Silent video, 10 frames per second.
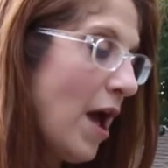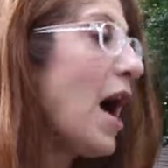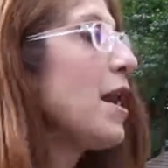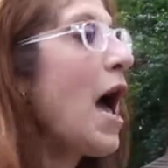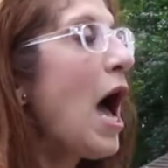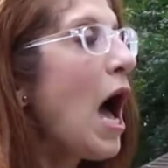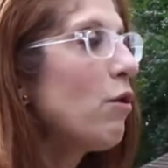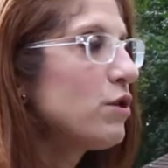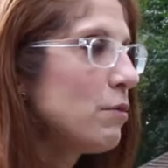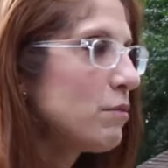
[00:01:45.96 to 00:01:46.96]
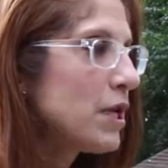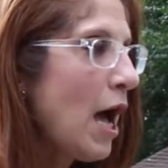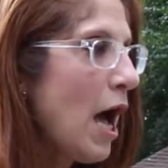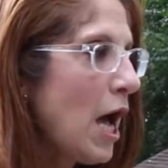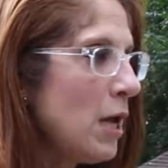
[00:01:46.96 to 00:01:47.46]
and how
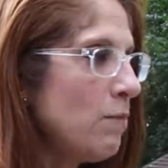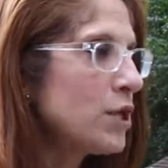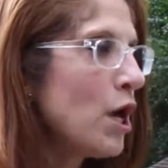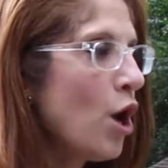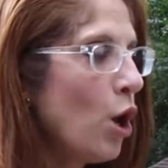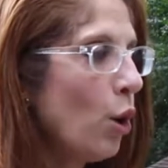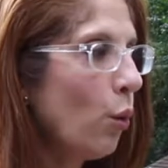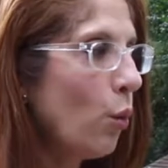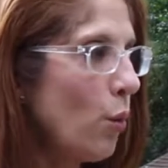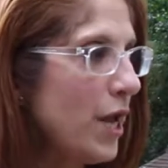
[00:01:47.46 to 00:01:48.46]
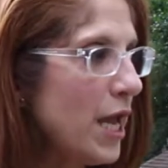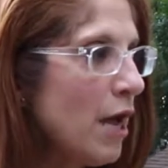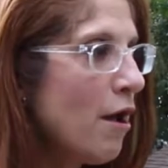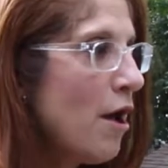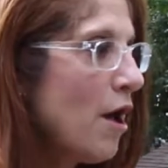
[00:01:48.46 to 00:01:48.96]
sometimes we
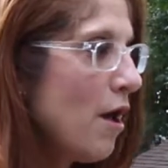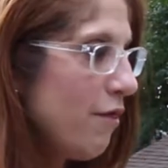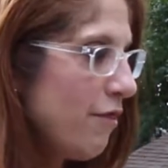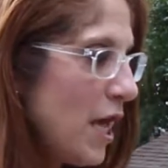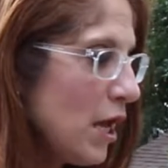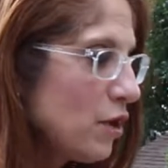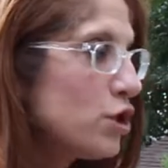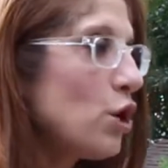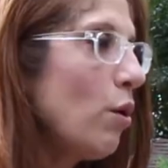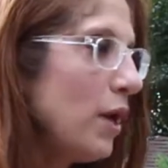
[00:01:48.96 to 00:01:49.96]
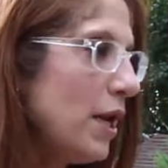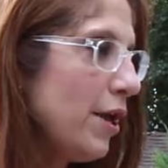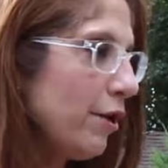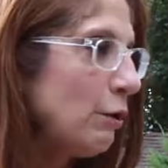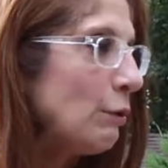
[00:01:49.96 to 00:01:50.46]
think so
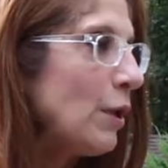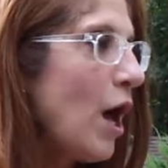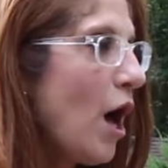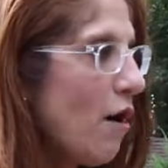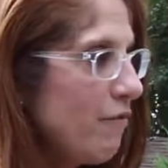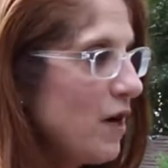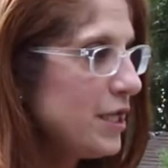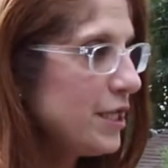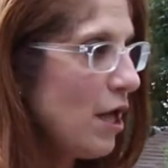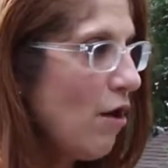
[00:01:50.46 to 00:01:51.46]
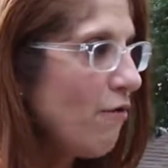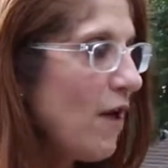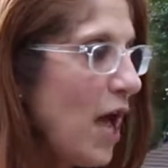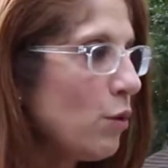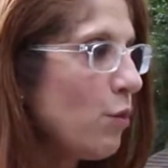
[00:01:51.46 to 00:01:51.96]
little of ourselves
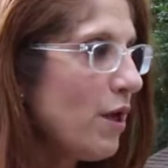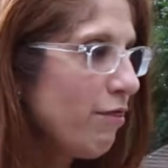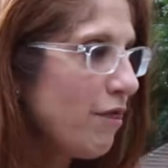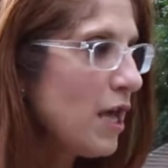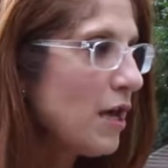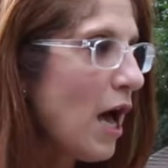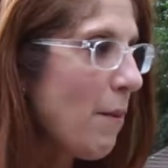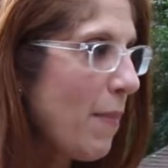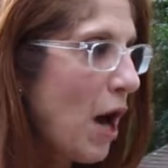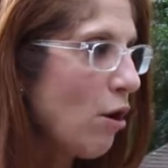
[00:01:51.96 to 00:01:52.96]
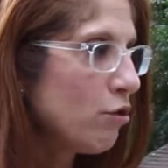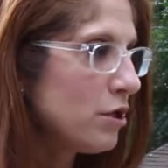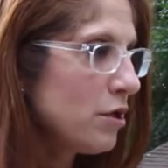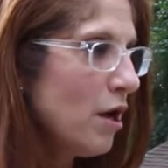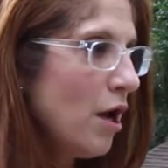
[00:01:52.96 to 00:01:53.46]
and we think about
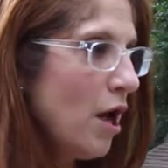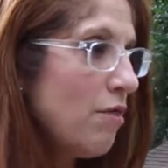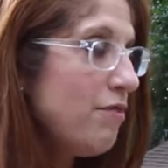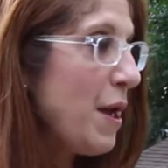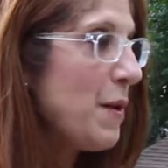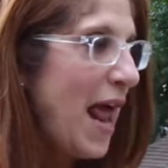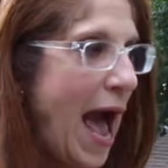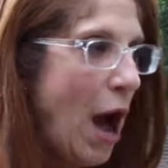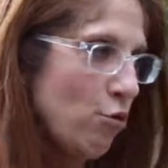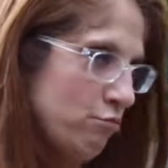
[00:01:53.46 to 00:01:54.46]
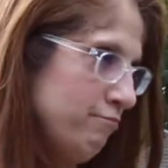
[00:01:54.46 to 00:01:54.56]
the now,